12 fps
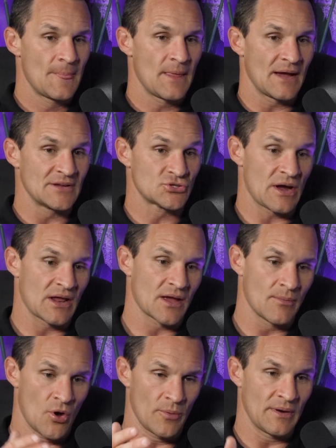I try to
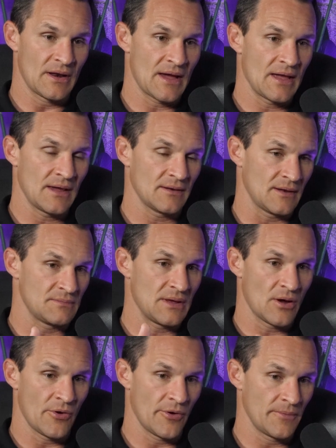come home at night and be
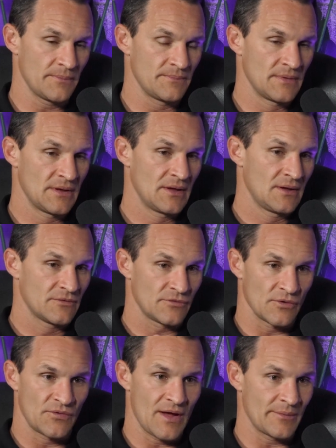home
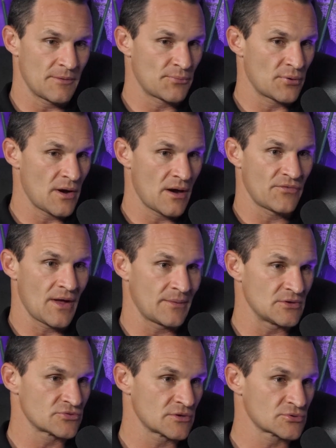for family prayer,
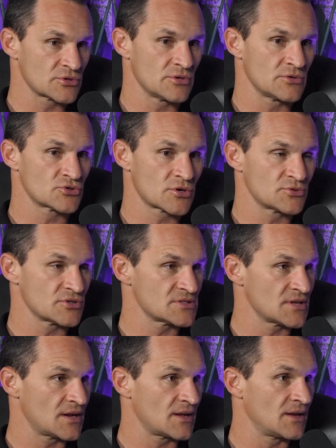family scripture
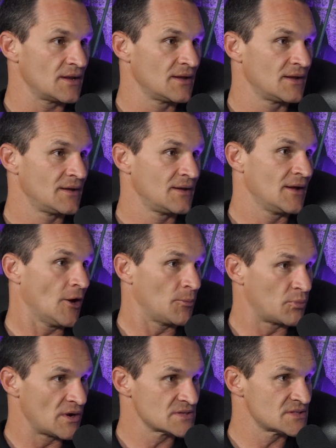study,
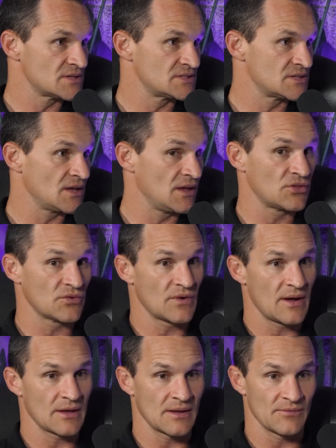help brush the teeth. If
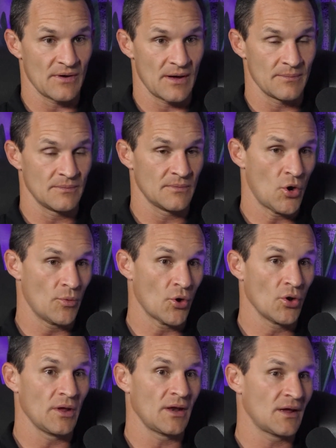I'm home
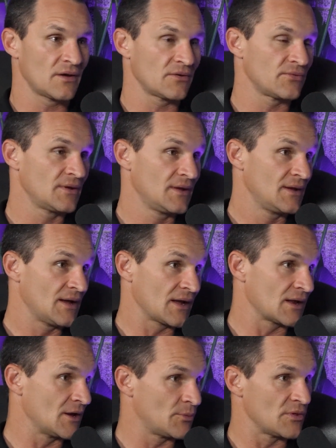early enough, I
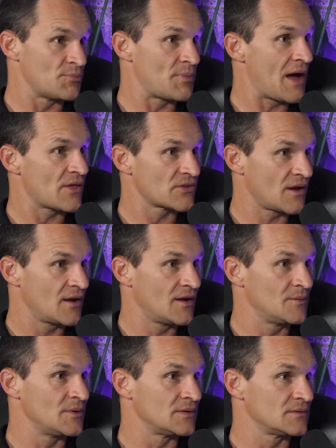can help with bath
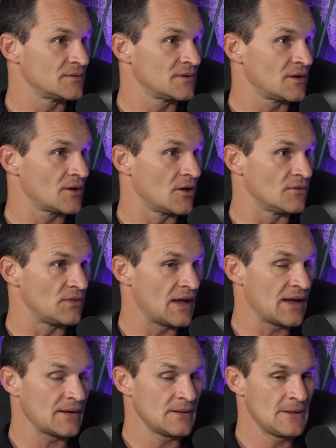time and all of
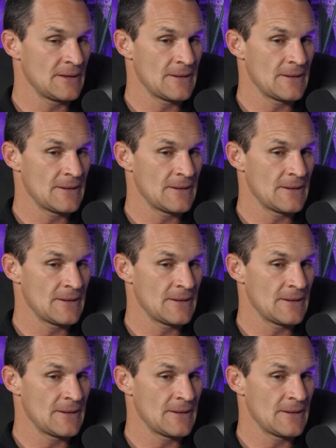that.